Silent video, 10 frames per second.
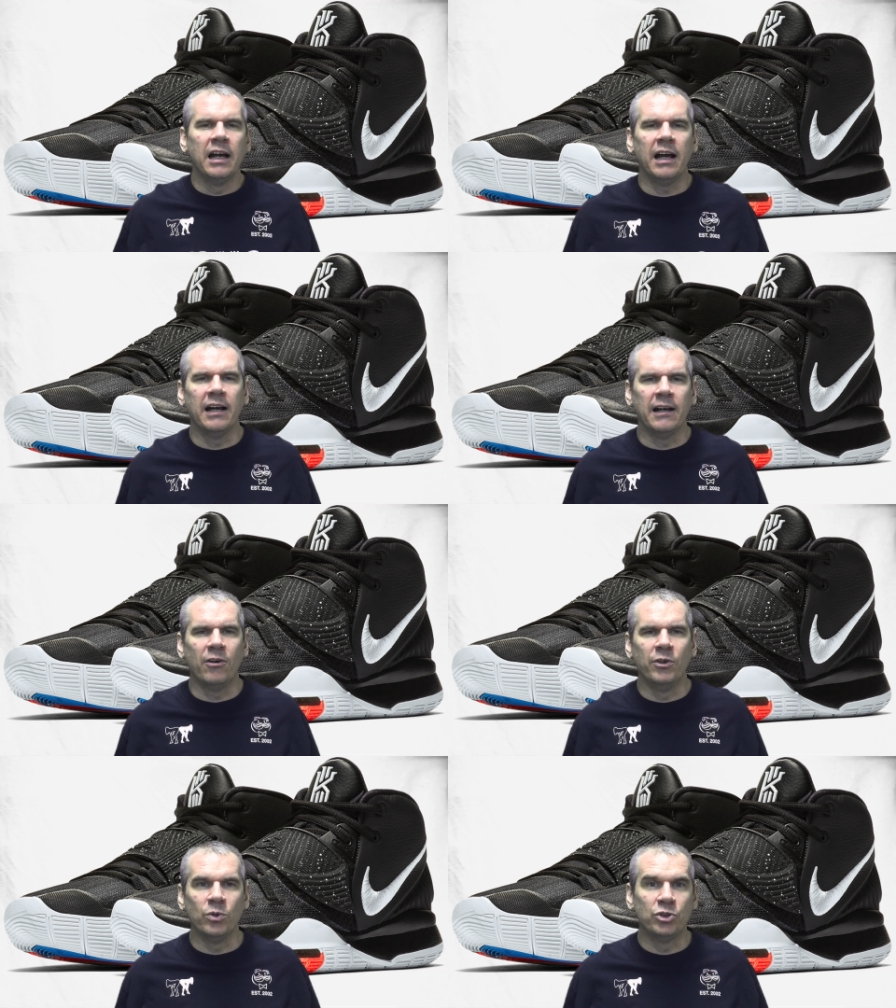uh,
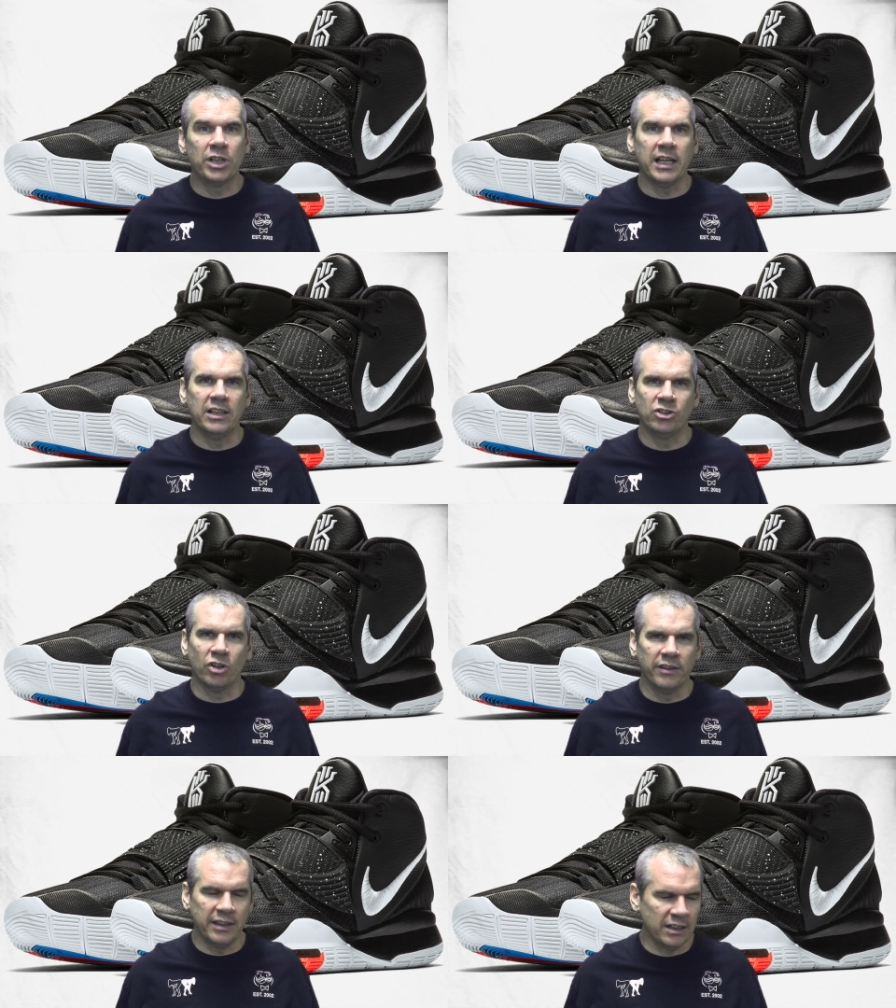a real change
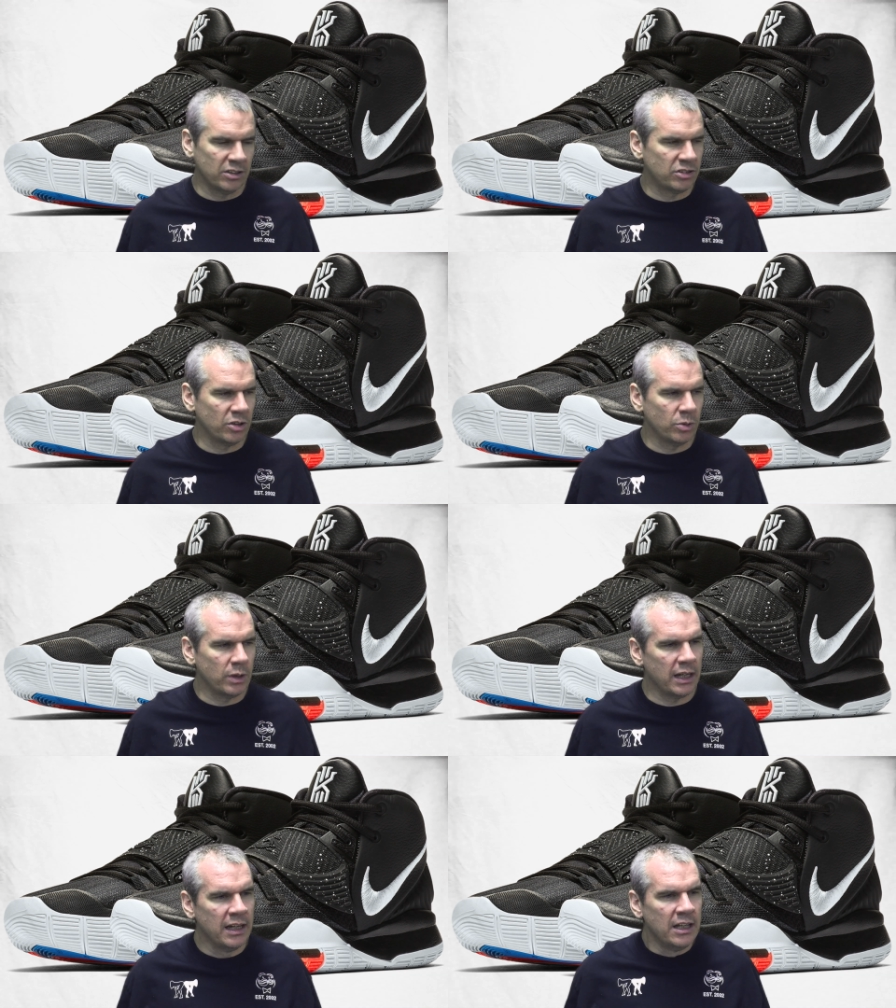on there. So,
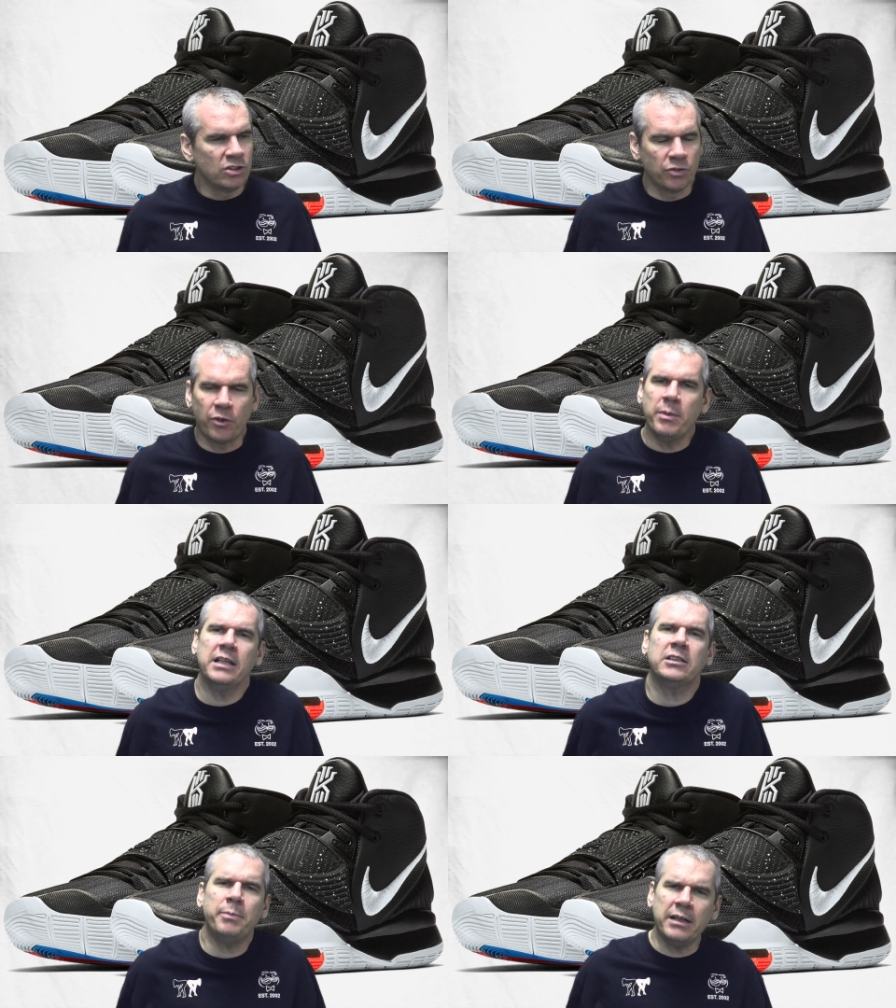uh, so for me,
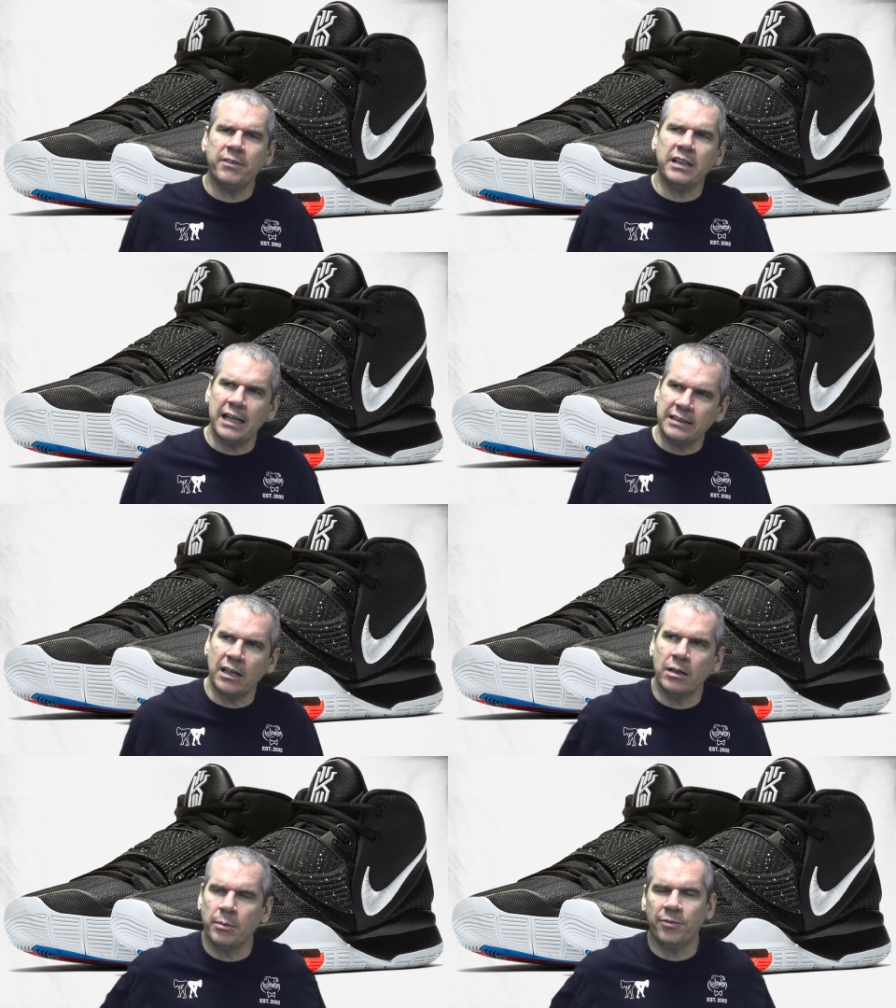it's a bit of a
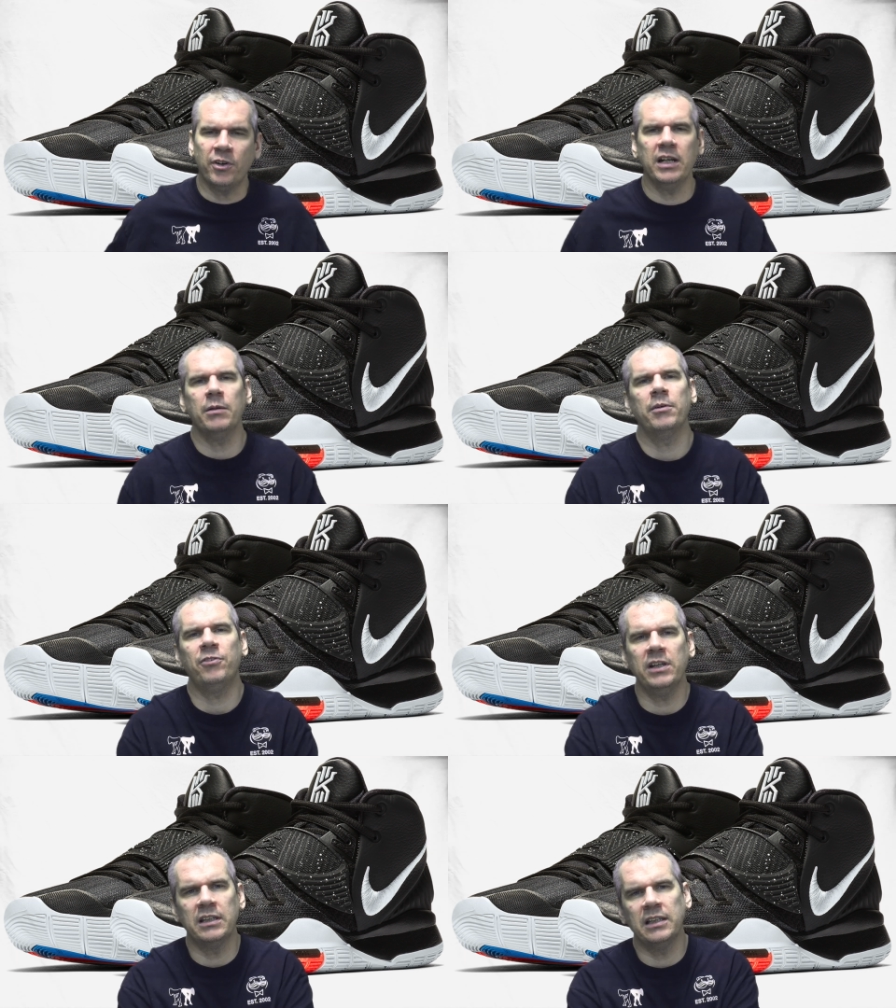letdown. I'm afraid. I'm
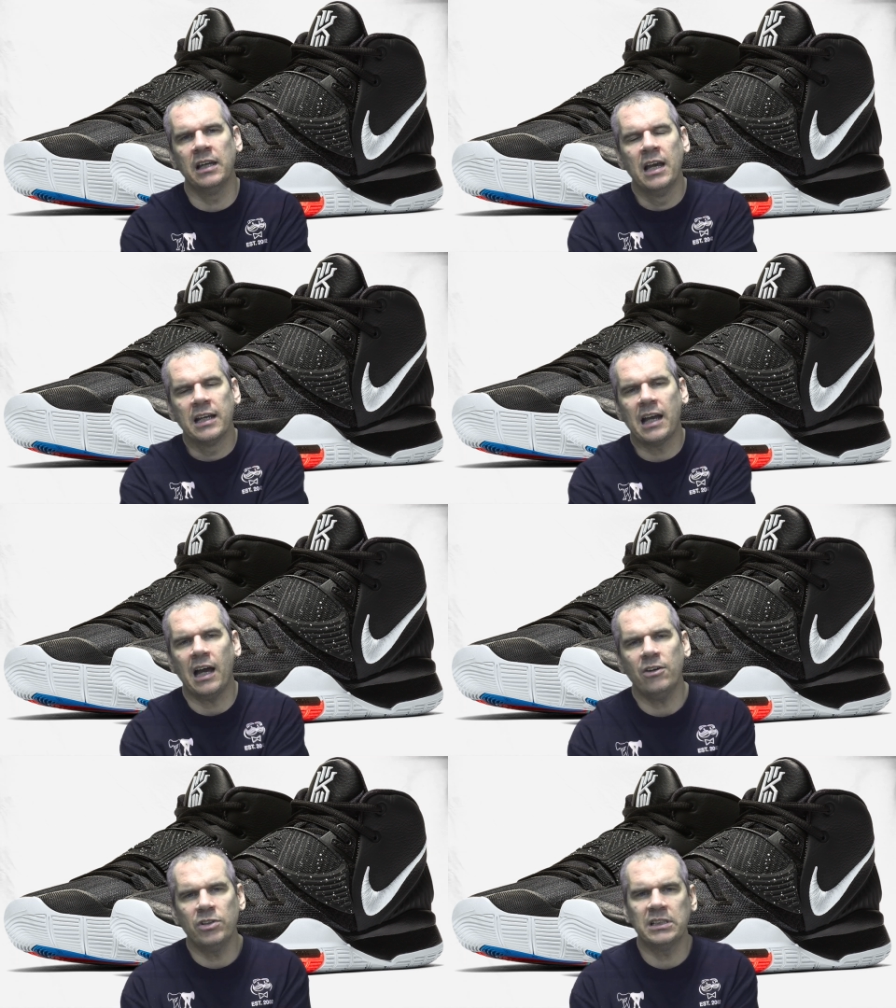afraid the
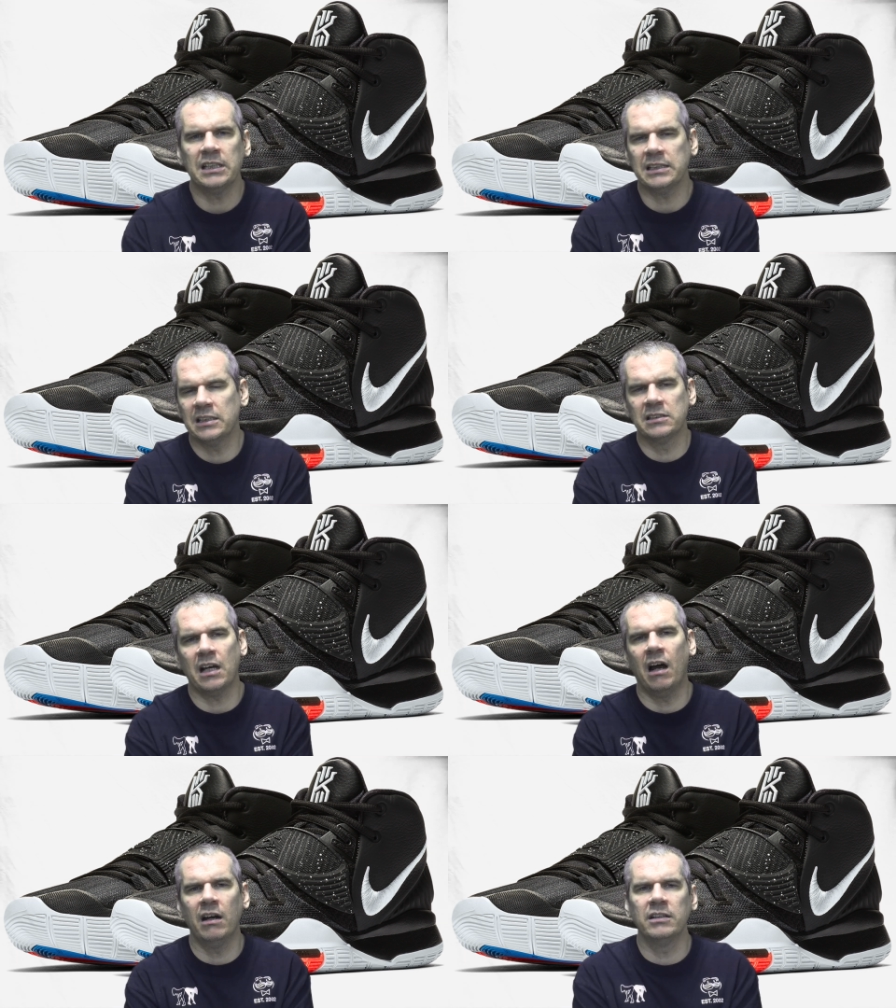Kyrie sixes
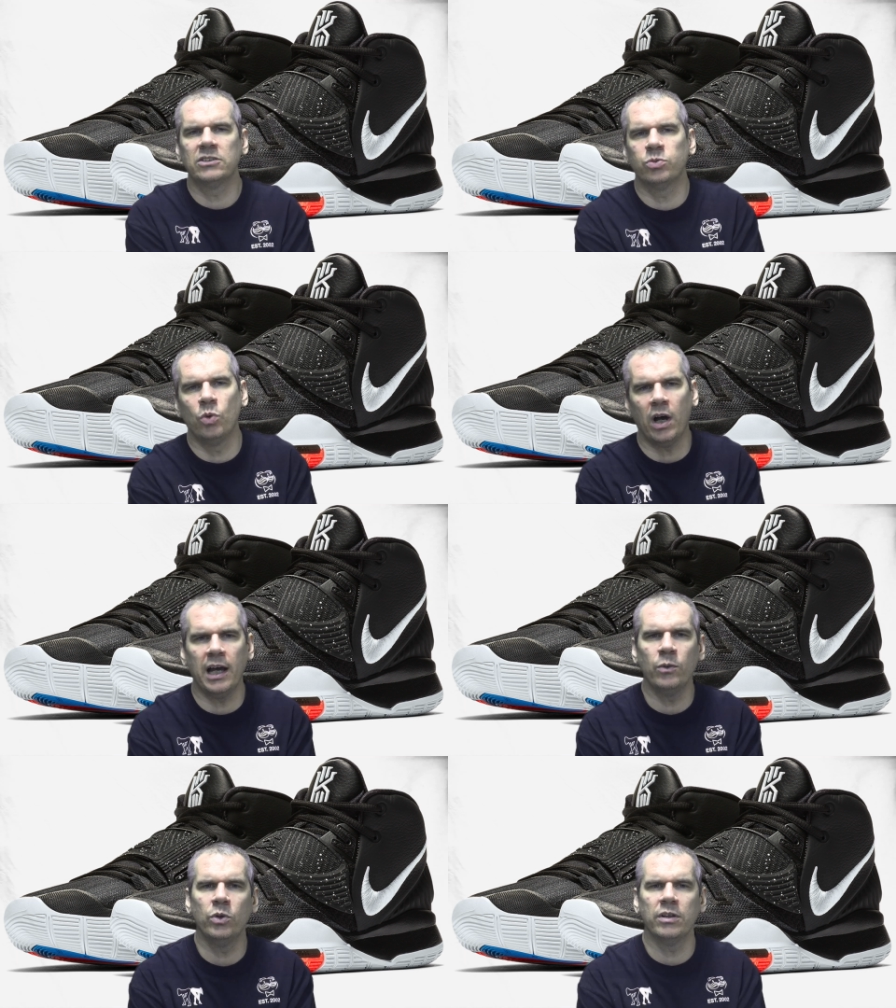aren't what
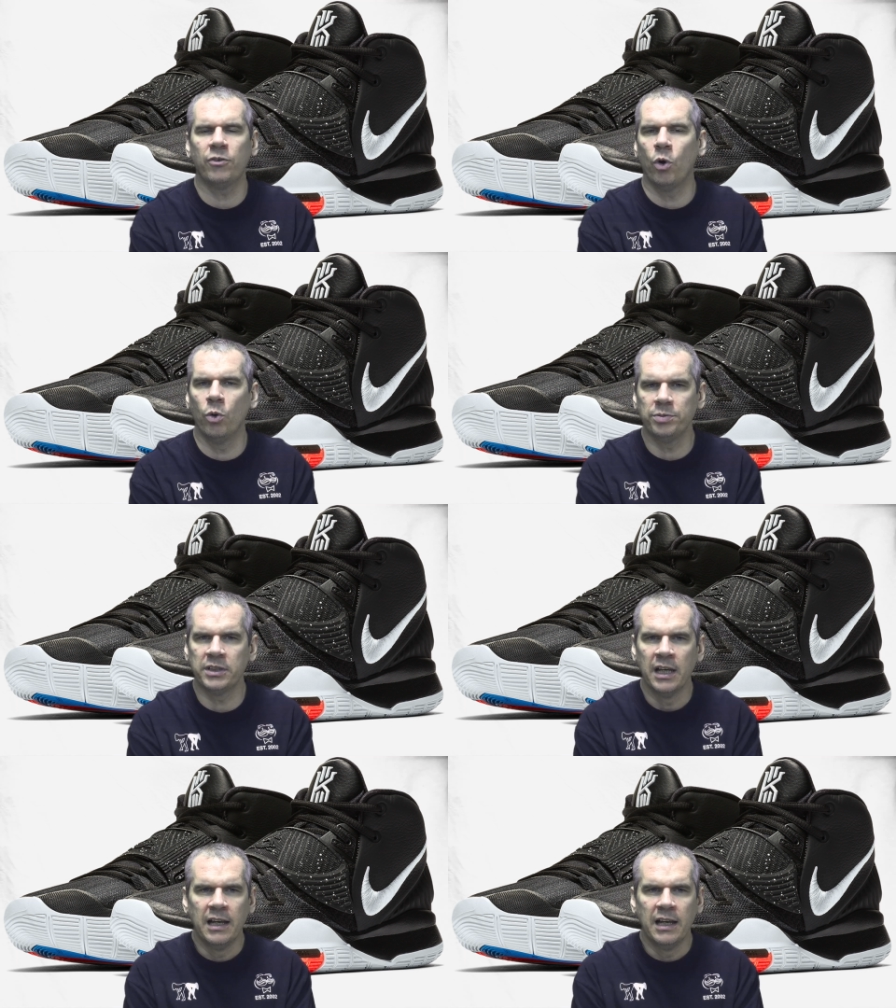I would have hoped.